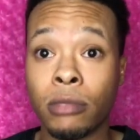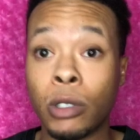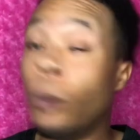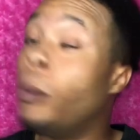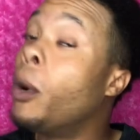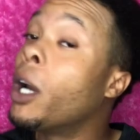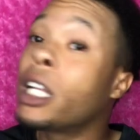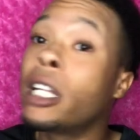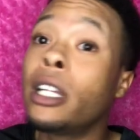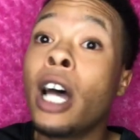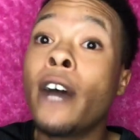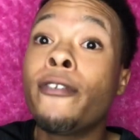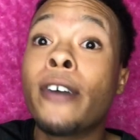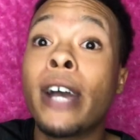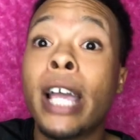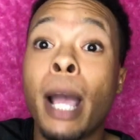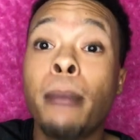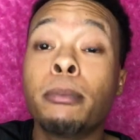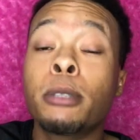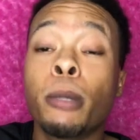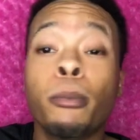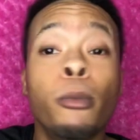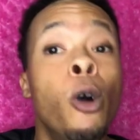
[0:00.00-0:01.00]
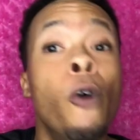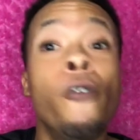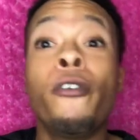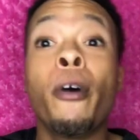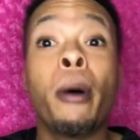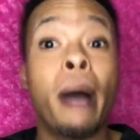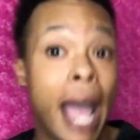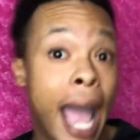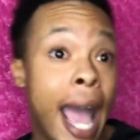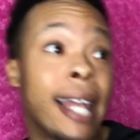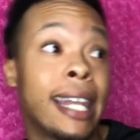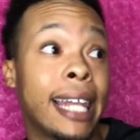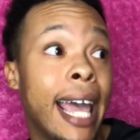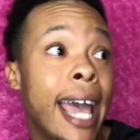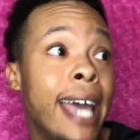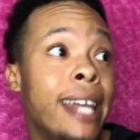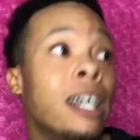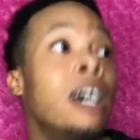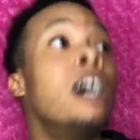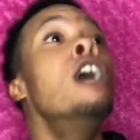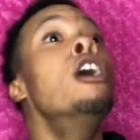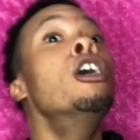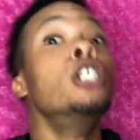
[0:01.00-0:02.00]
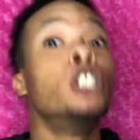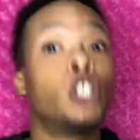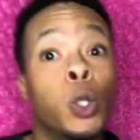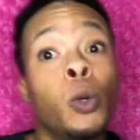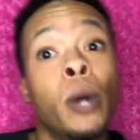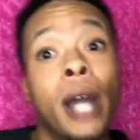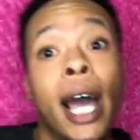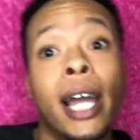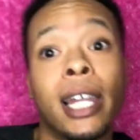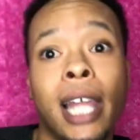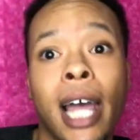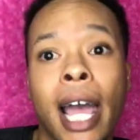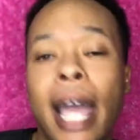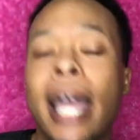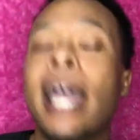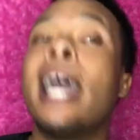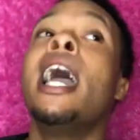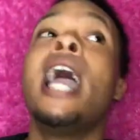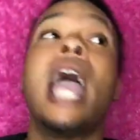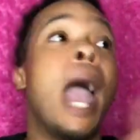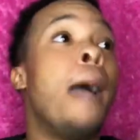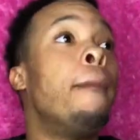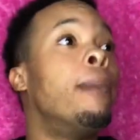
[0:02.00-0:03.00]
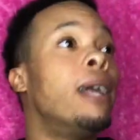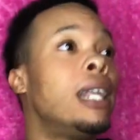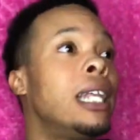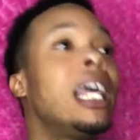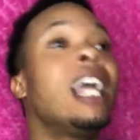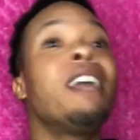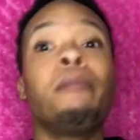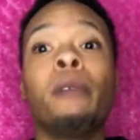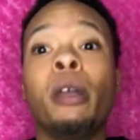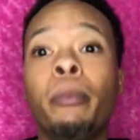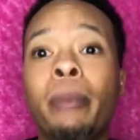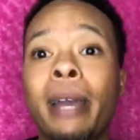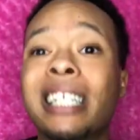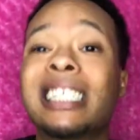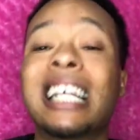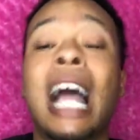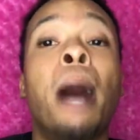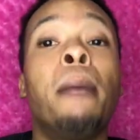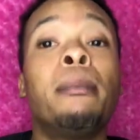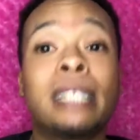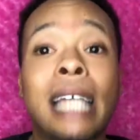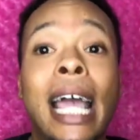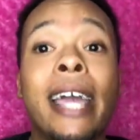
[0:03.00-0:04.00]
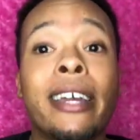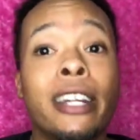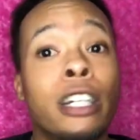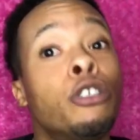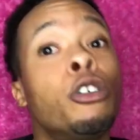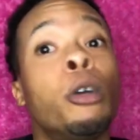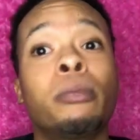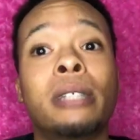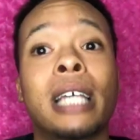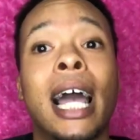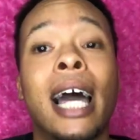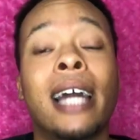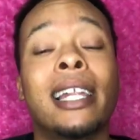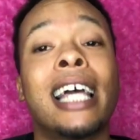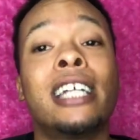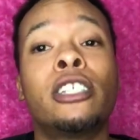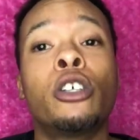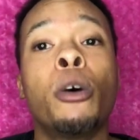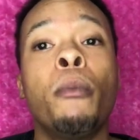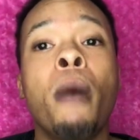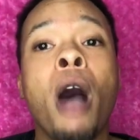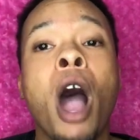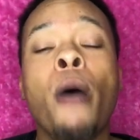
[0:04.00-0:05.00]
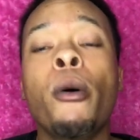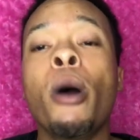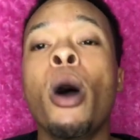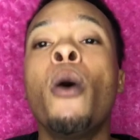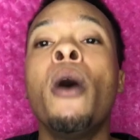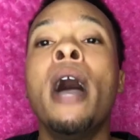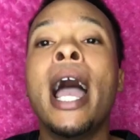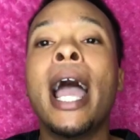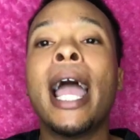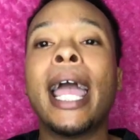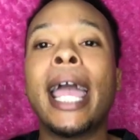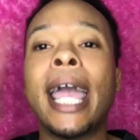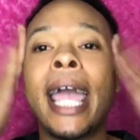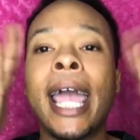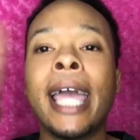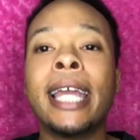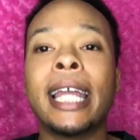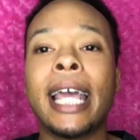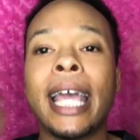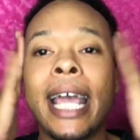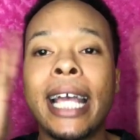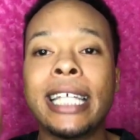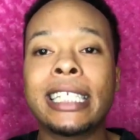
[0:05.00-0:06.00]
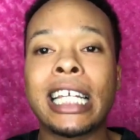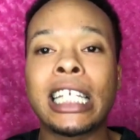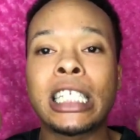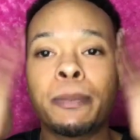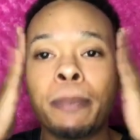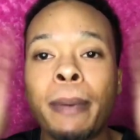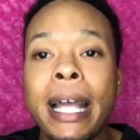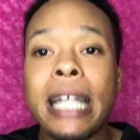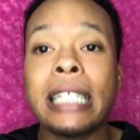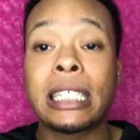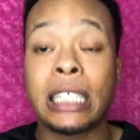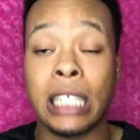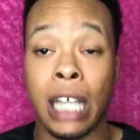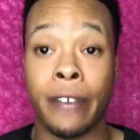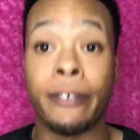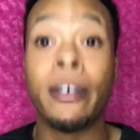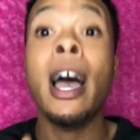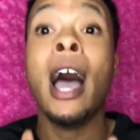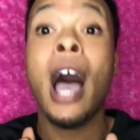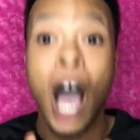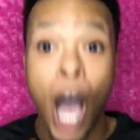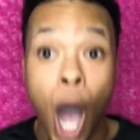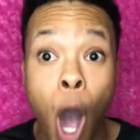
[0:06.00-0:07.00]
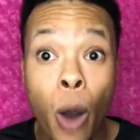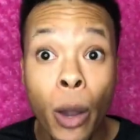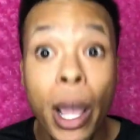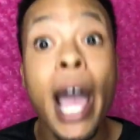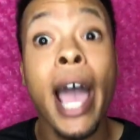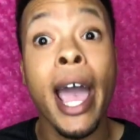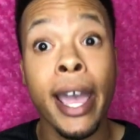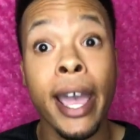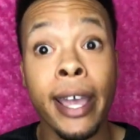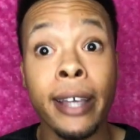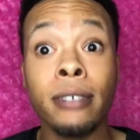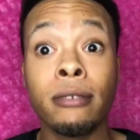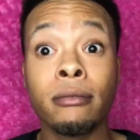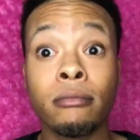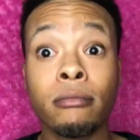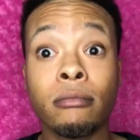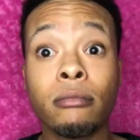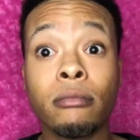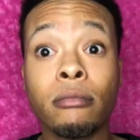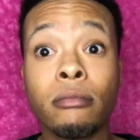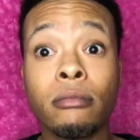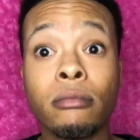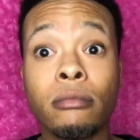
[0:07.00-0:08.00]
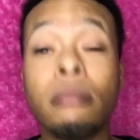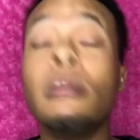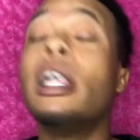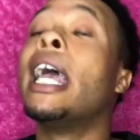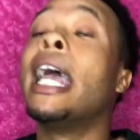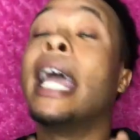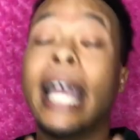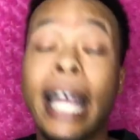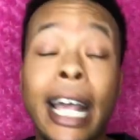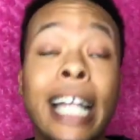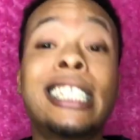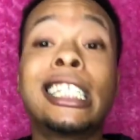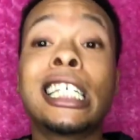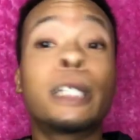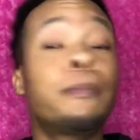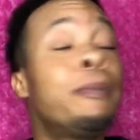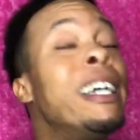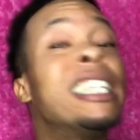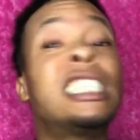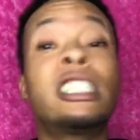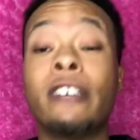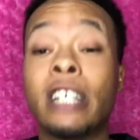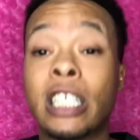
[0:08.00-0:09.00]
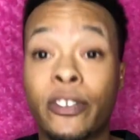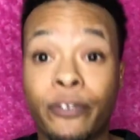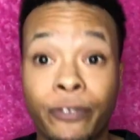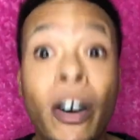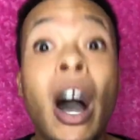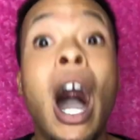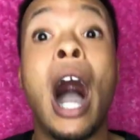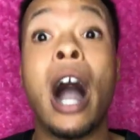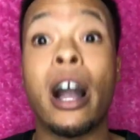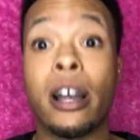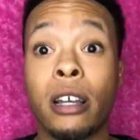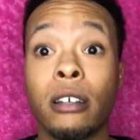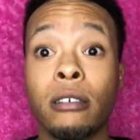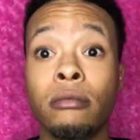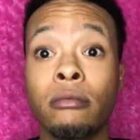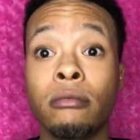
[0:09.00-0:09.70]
Well enough for him to move from Atlanta to LA. And believe me, bitch, I'm taking a trip to LA tomorrow. It is expensive, okay? It's expensive as fuck